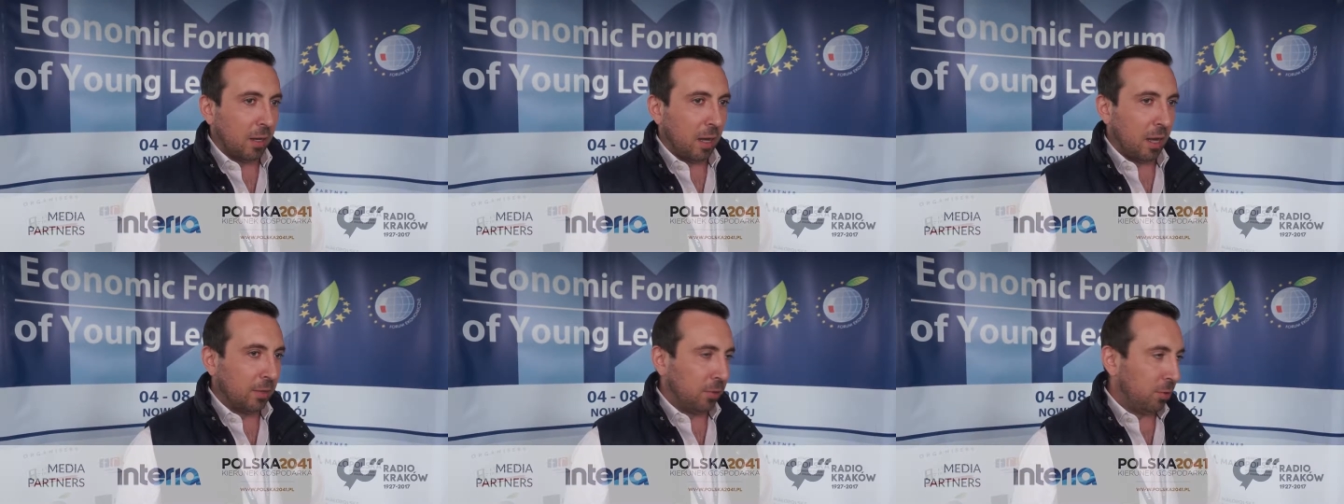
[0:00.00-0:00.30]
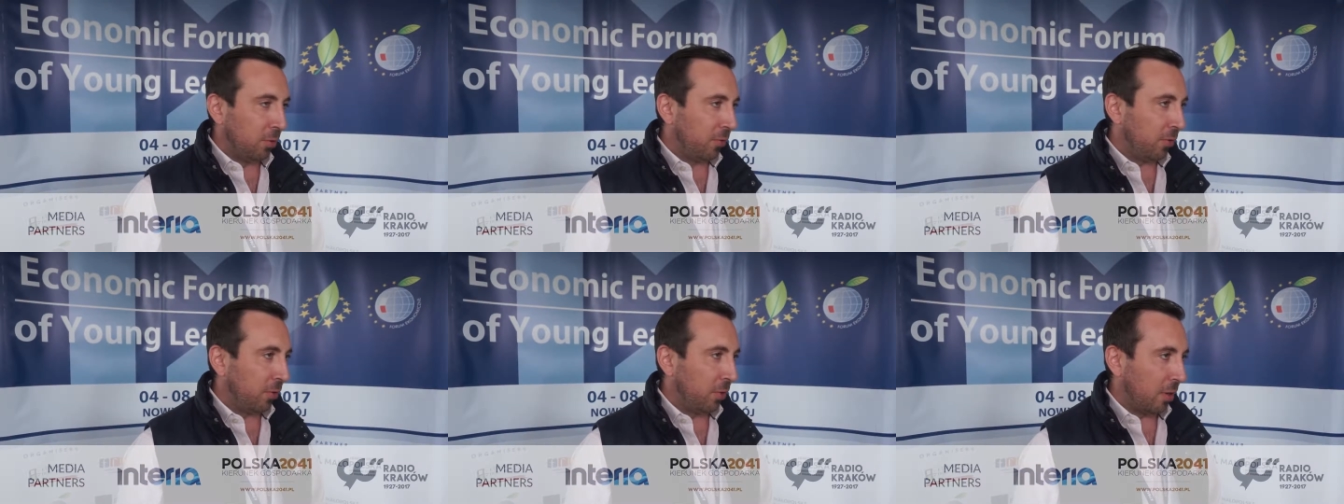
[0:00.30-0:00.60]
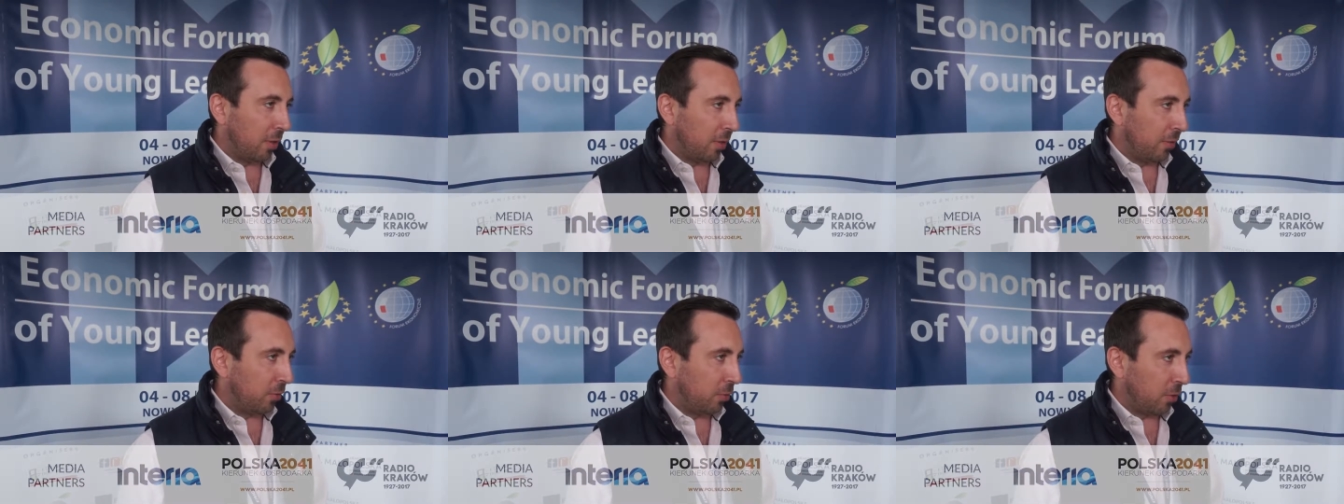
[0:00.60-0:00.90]
and if
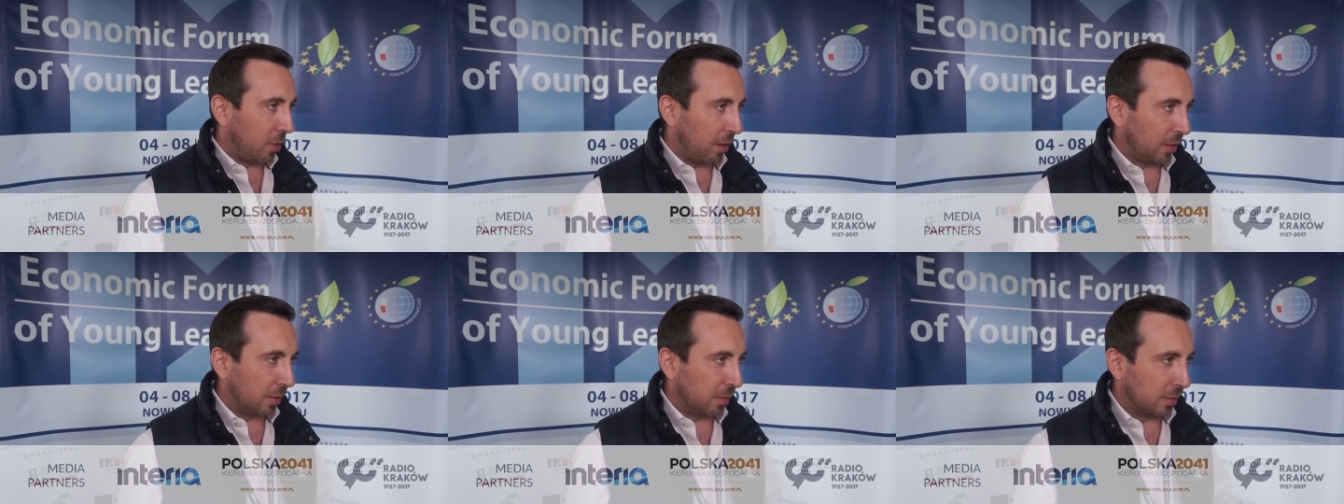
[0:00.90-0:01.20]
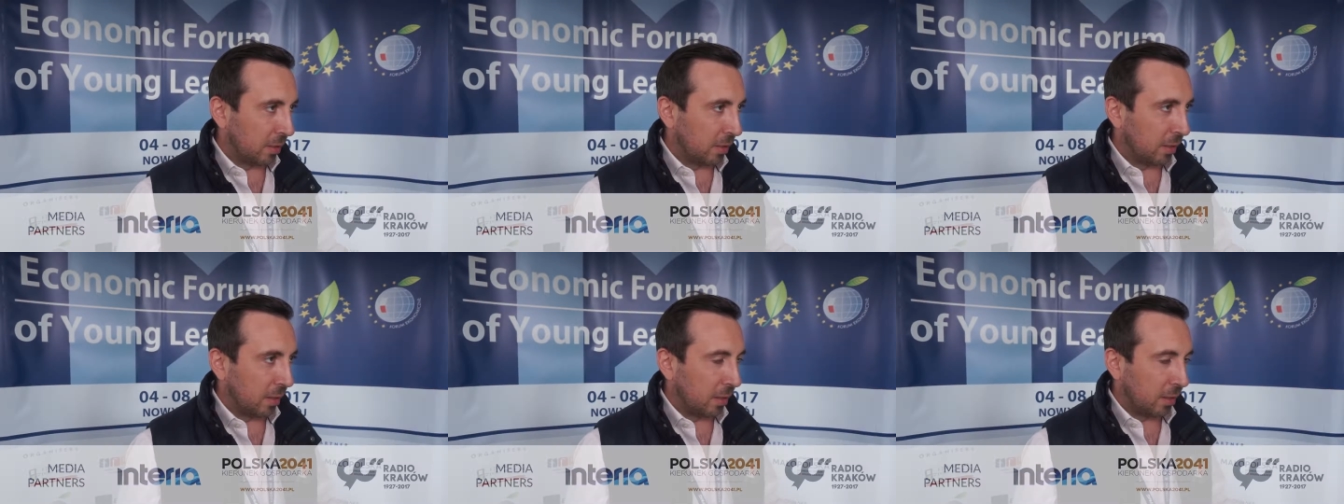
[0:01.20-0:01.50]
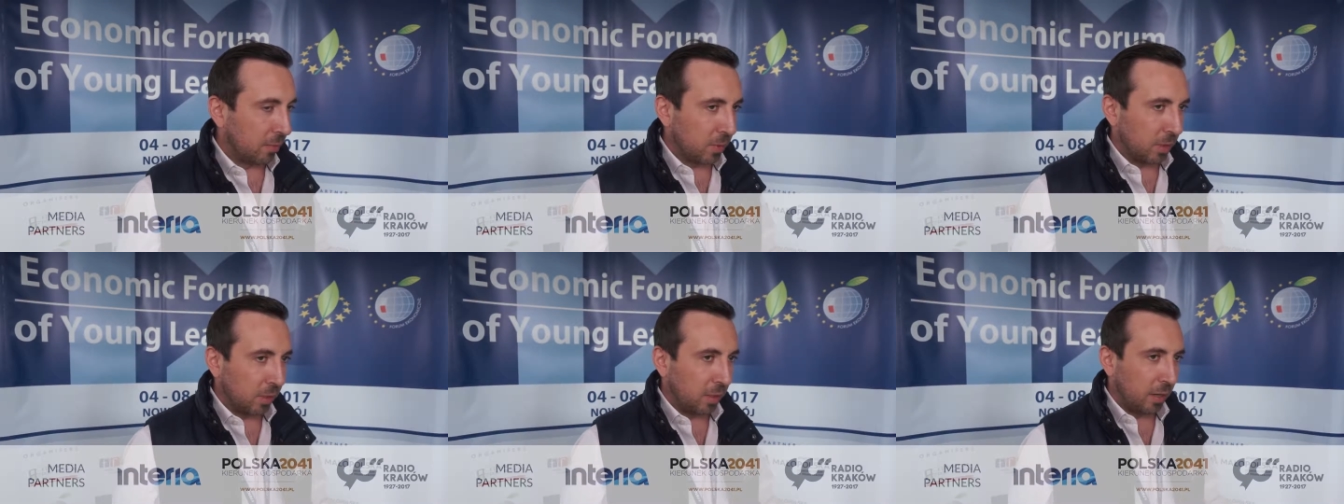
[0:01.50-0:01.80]
you are
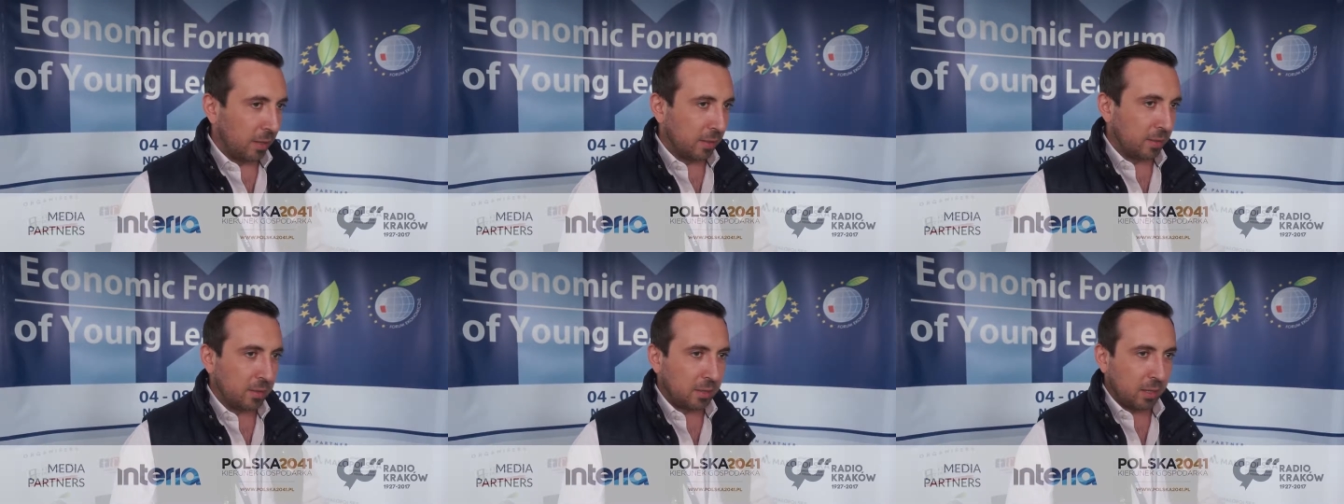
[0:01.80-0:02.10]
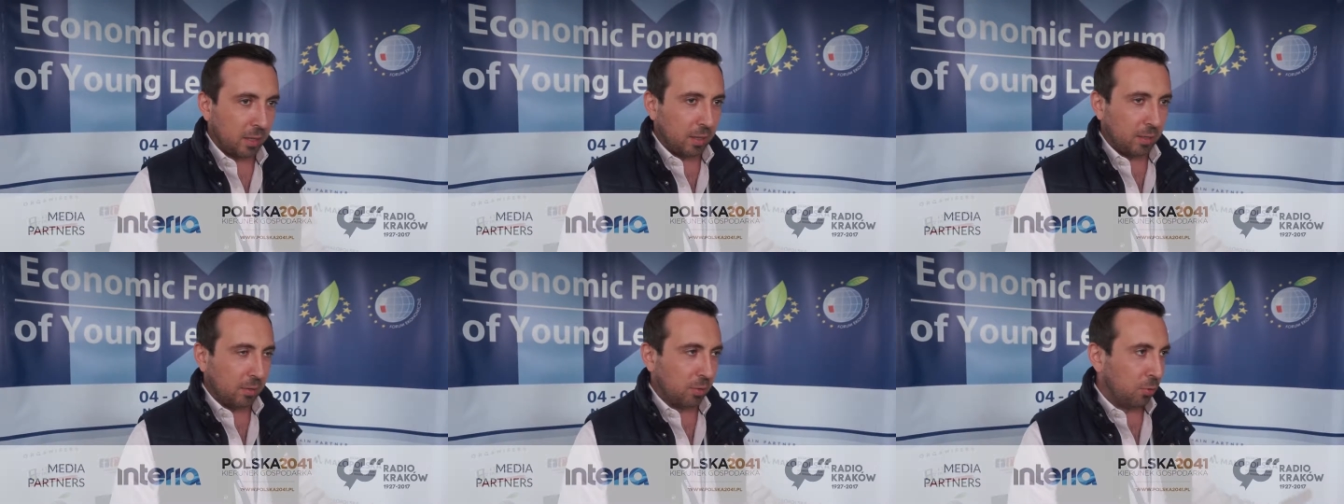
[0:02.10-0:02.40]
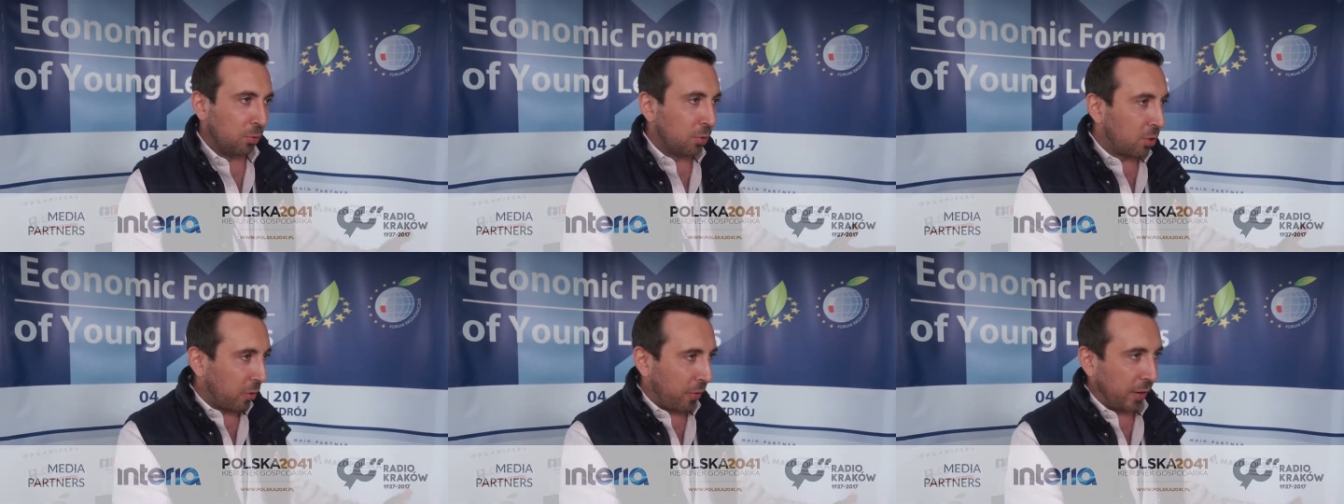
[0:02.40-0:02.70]
let's say
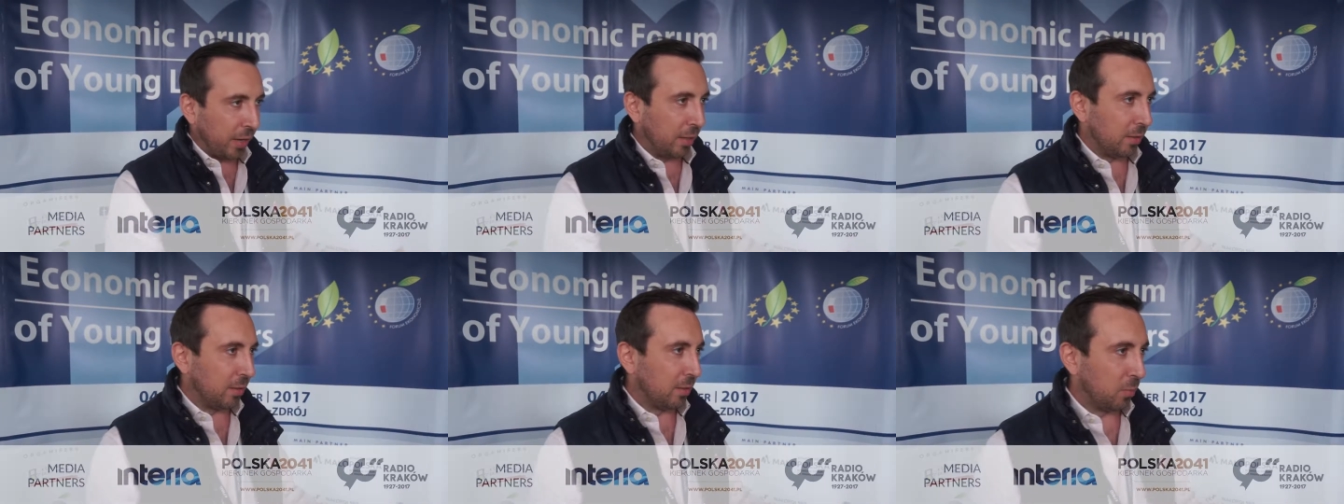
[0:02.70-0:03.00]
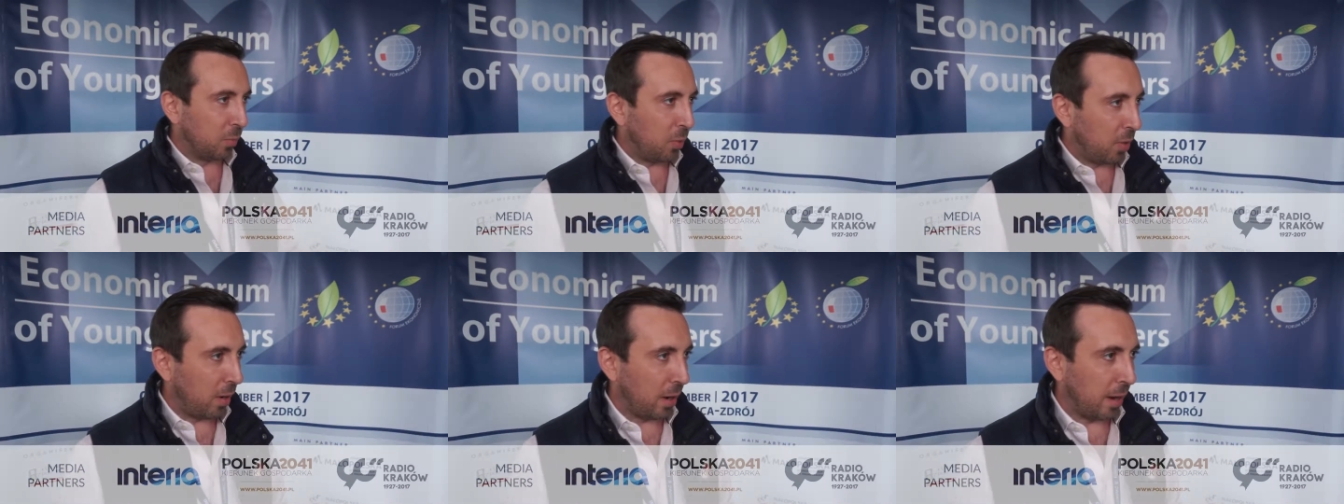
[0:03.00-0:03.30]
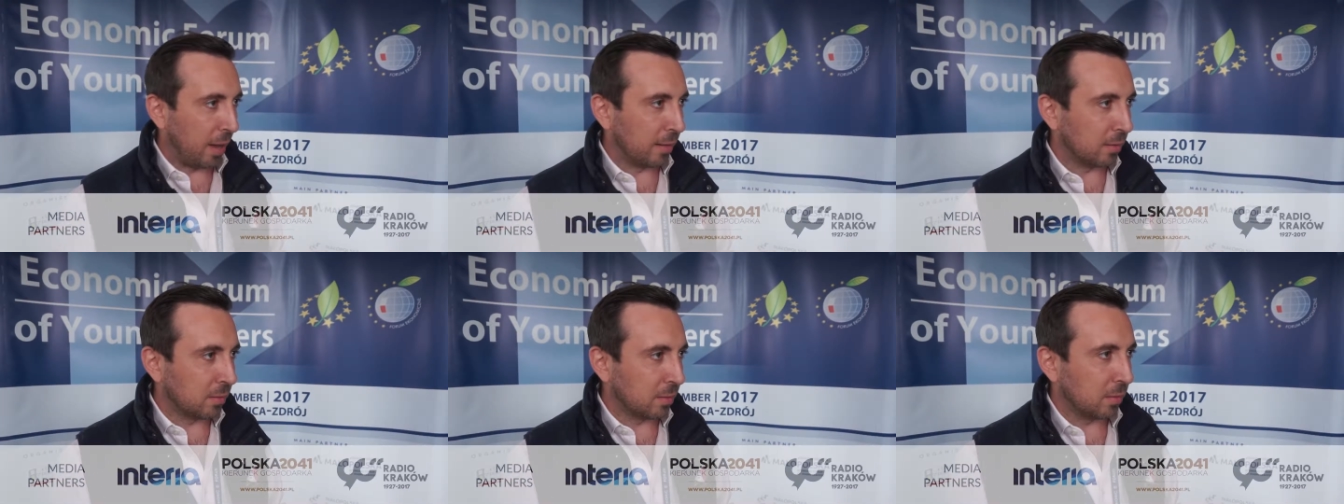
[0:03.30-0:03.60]
in Ukraine, in
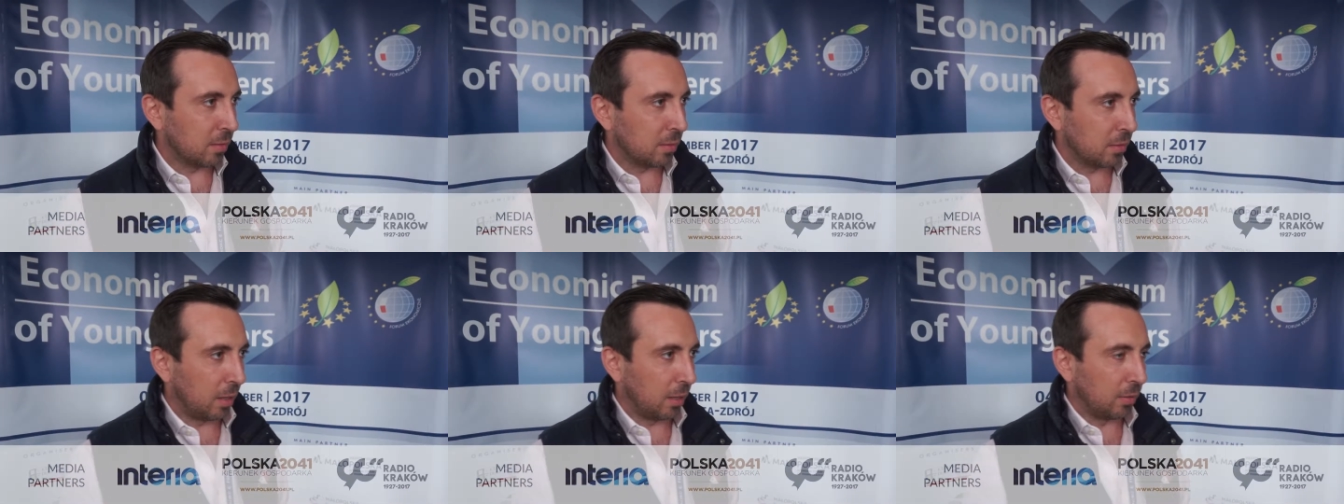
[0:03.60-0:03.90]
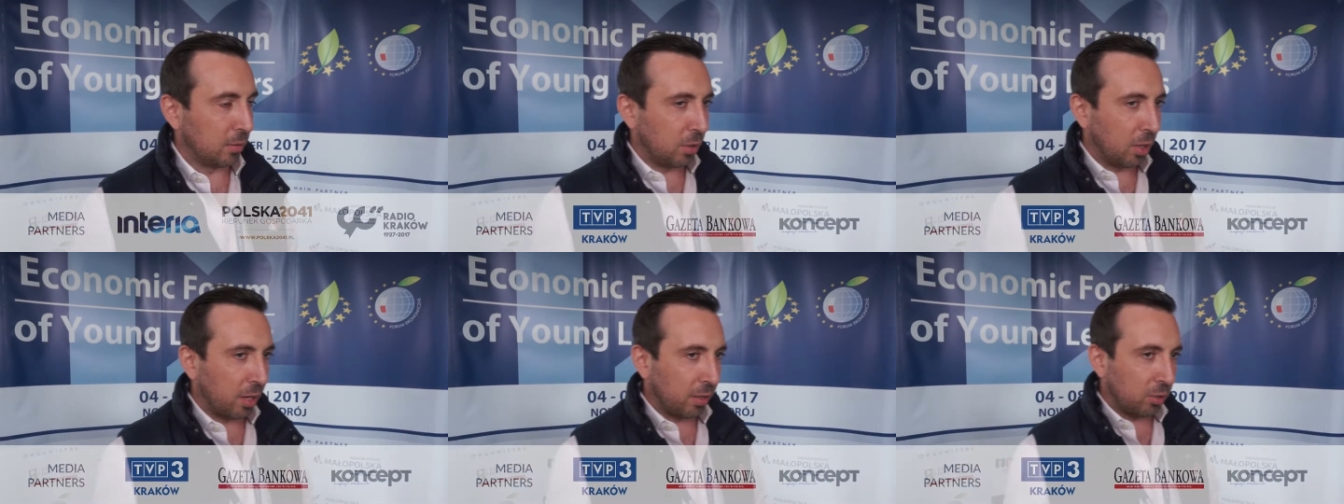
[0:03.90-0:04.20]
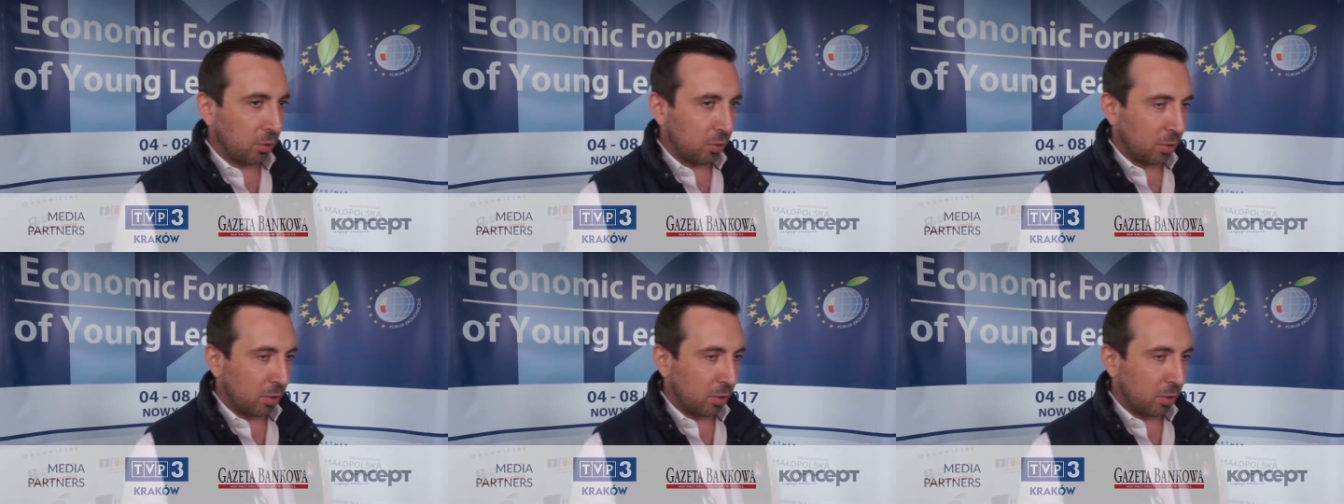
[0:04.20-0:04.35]
Poland, then